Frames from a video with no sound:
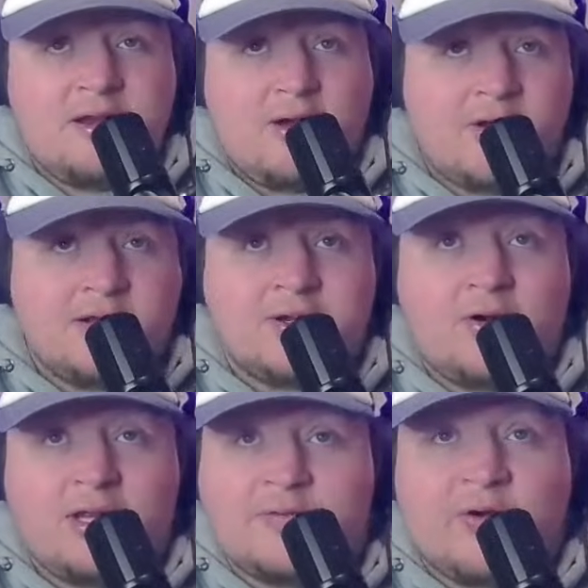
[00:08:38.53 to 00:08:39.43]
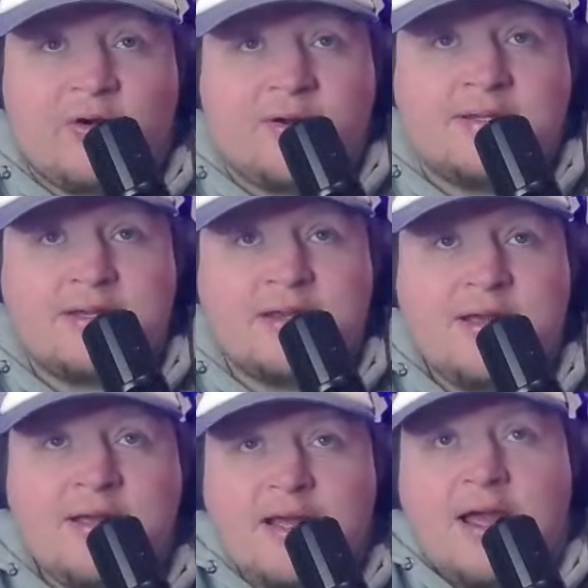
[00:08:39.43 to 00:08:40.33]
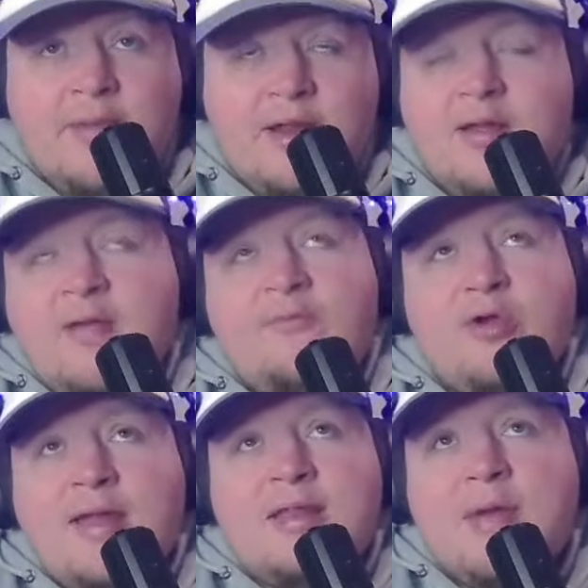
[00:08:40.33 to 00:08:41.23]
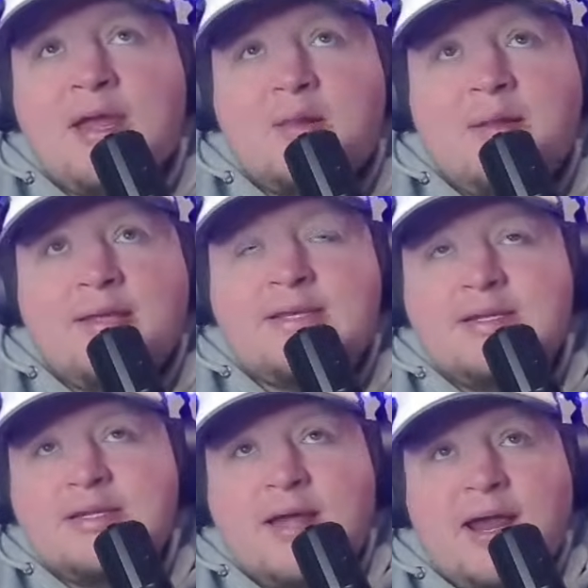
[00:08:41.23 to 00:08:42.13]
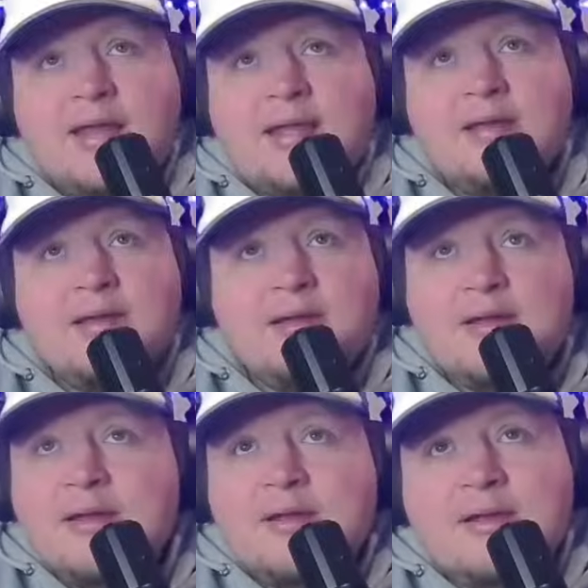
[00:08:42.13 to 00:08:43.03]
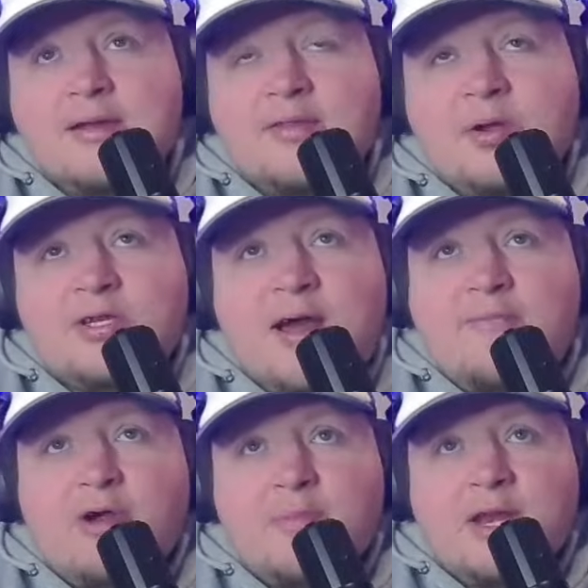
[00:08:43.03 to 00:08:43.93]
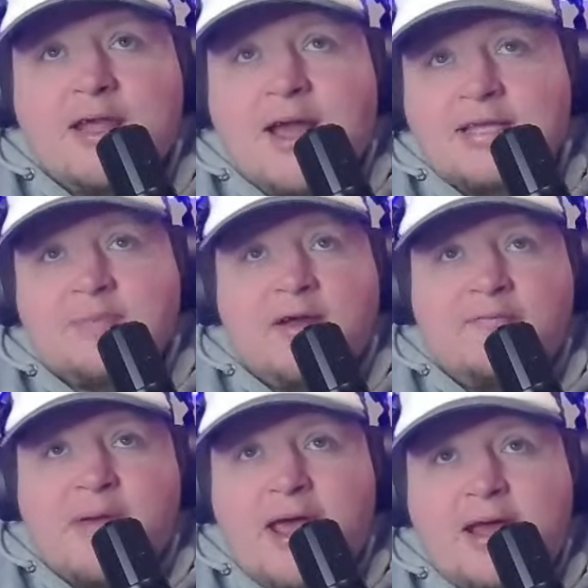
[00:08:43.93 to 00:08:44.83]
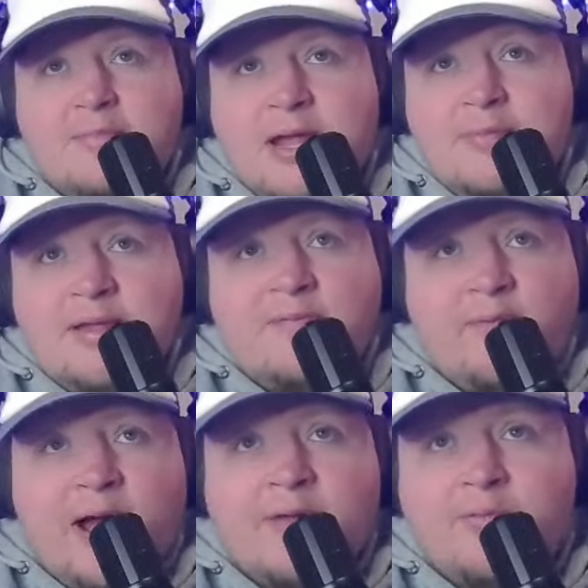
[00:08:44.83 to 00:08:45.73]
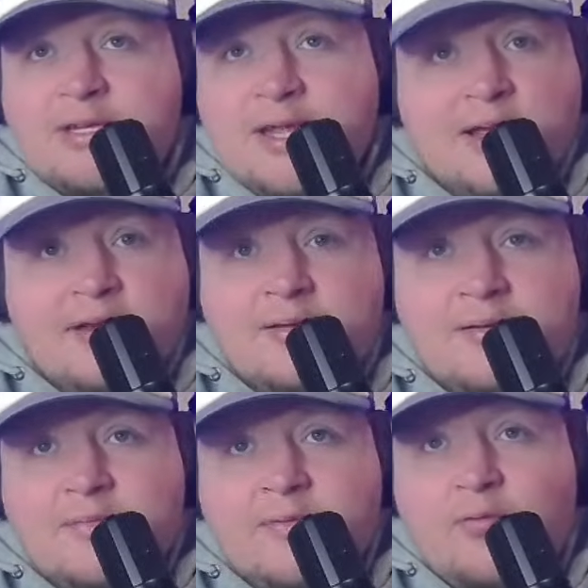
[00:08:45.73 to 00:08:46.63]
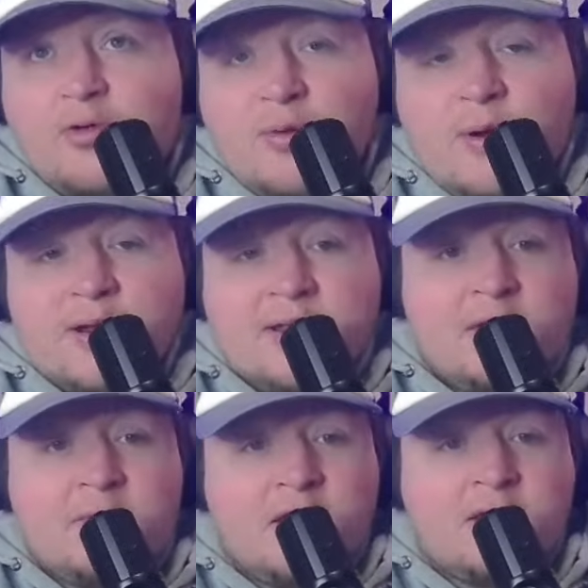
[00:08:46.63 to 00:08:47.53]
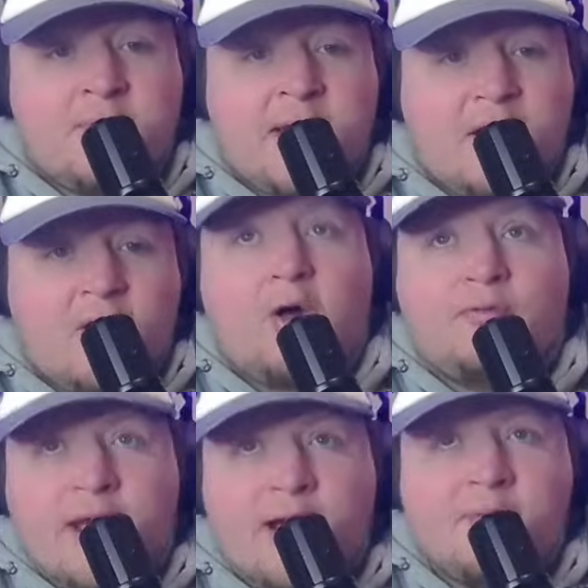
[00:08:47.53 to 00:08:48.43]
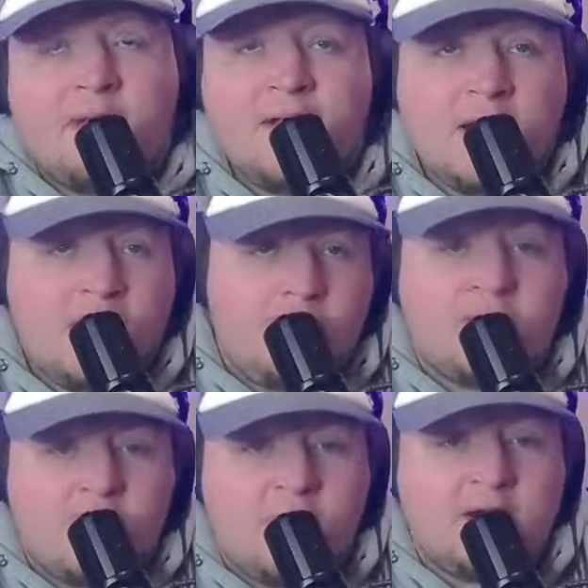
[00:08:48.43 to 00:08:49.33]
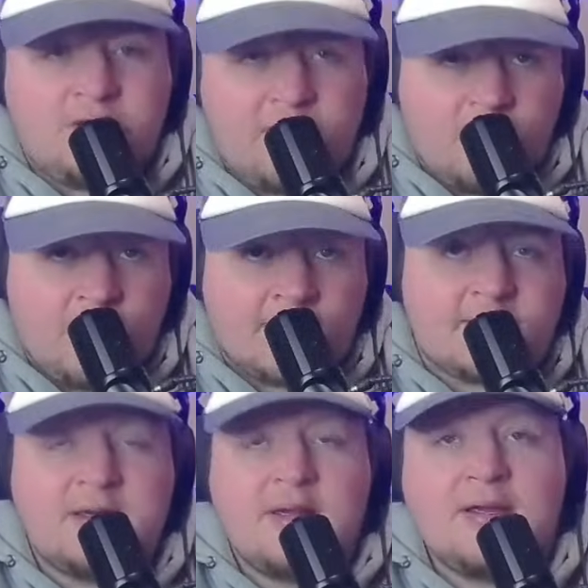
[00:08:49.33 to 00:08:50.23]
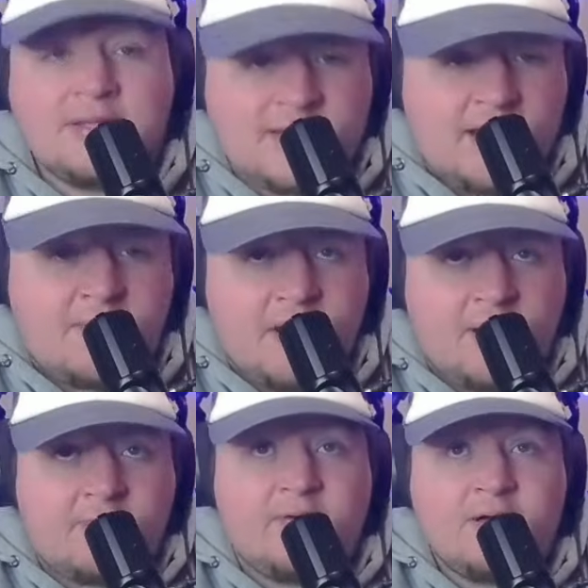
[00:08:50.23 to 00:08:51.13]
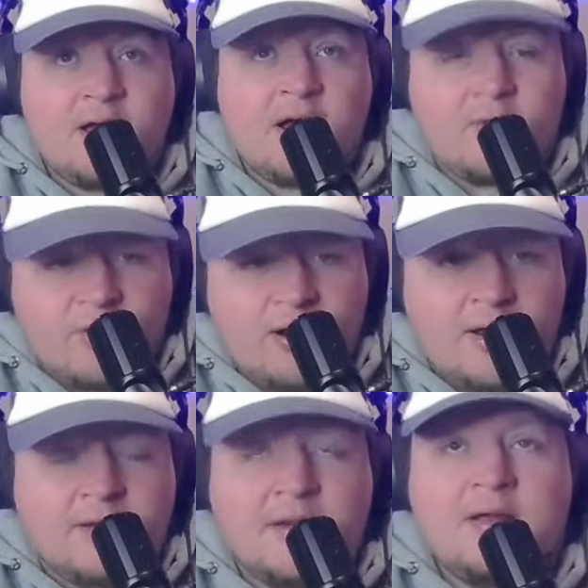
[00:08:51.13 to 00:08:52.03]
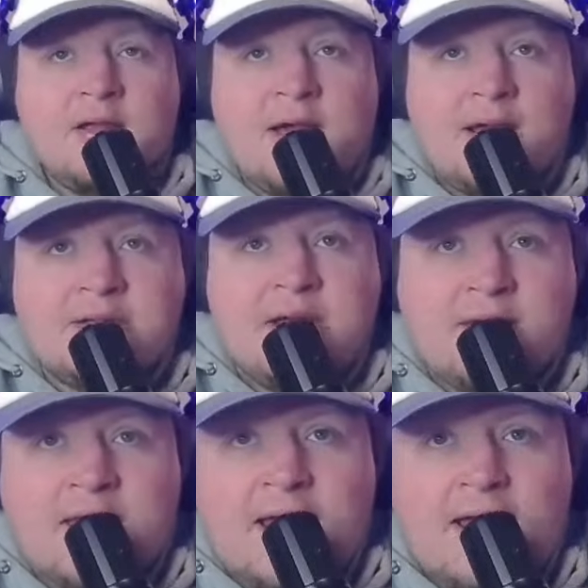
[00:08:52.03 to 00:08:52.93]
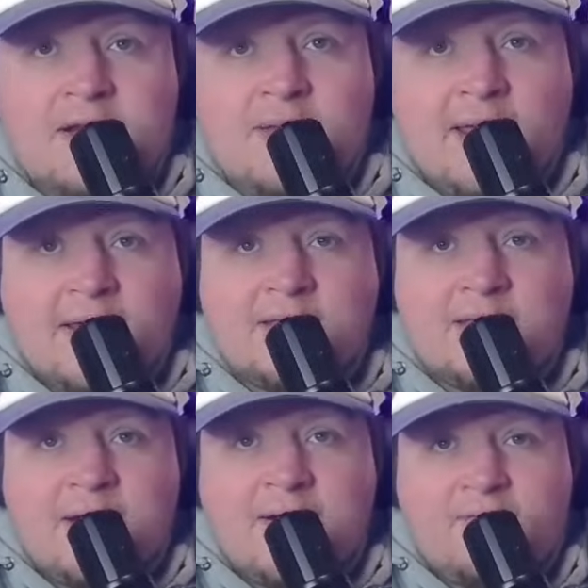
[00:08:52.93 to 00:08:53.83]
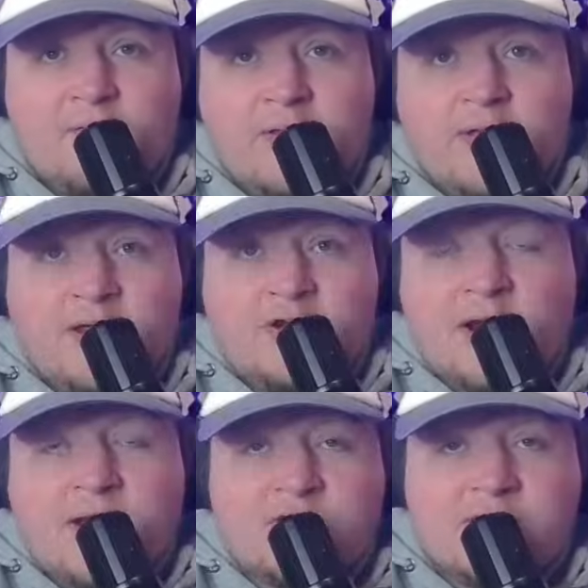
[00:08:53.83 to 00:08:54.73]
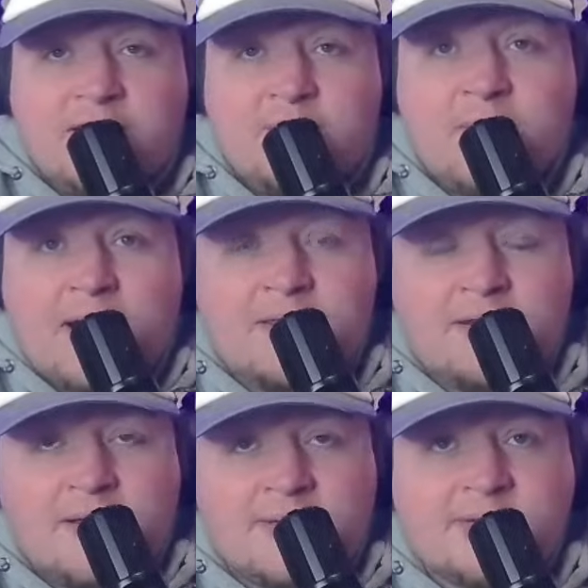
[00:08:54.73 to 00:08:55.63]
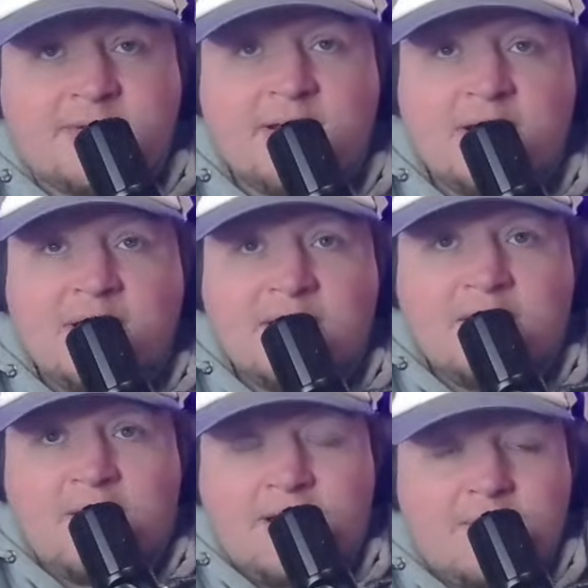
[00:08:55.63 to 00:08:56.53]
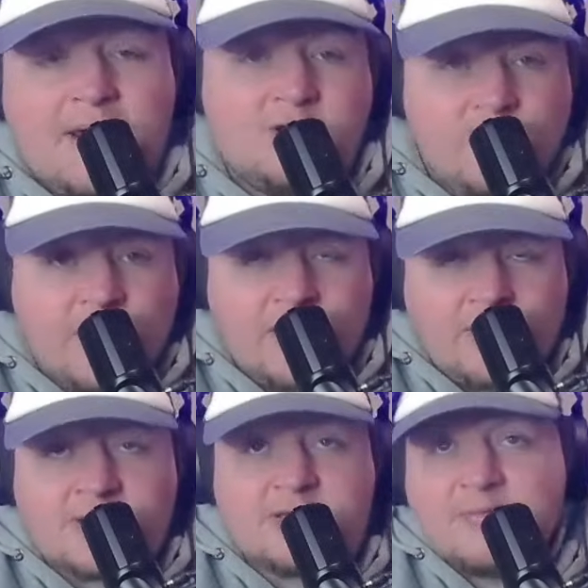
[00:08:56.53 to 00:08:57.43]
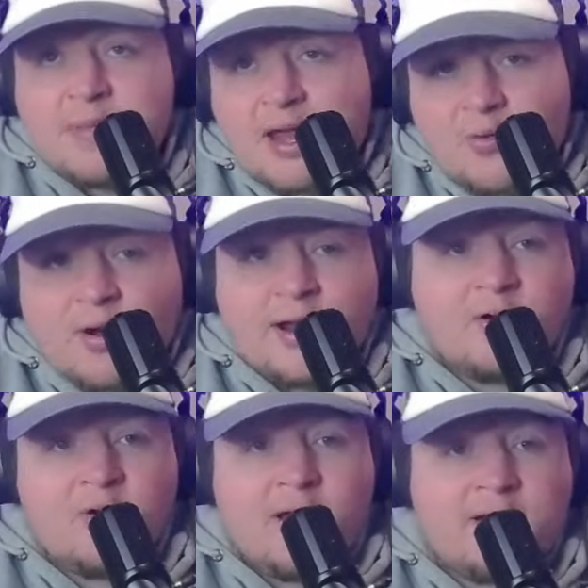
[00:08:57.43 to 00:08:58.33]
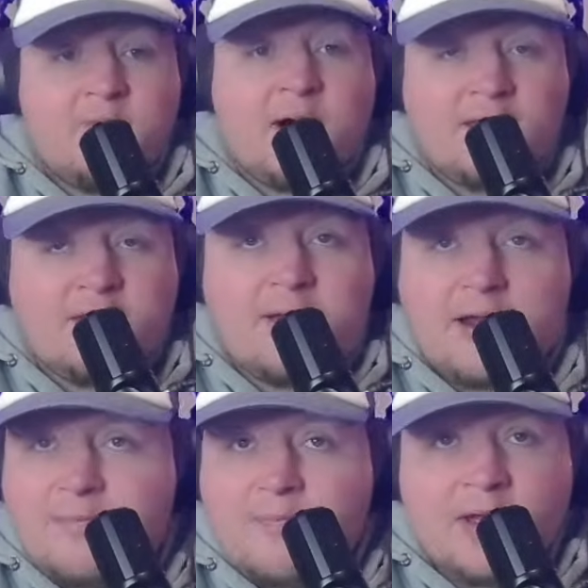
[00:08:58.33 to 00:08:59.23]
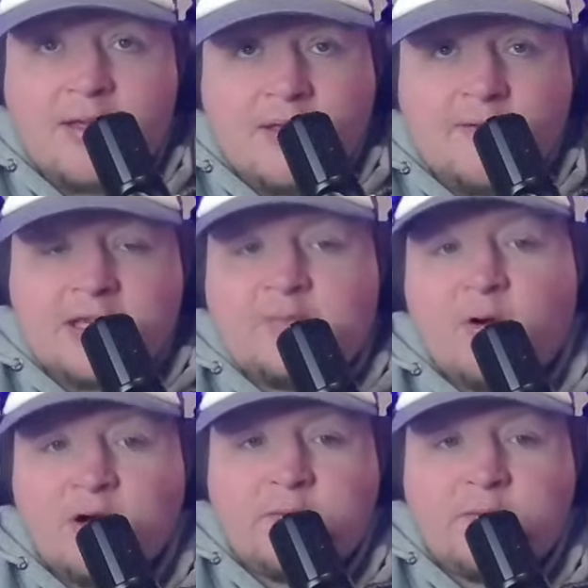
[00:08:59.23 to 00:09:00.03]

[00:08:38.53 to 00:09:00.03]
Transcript: concerned. As far as, I mean, if you had to make a list, it's like there's not very many guys above Pat, maybe 5 or 10 before you get to Pat all time. And we're talking about Jerry West, Sam Huff, Hot Rod, guys like that have really changed and impacted us, like Major Harris, Pat White, or like as far as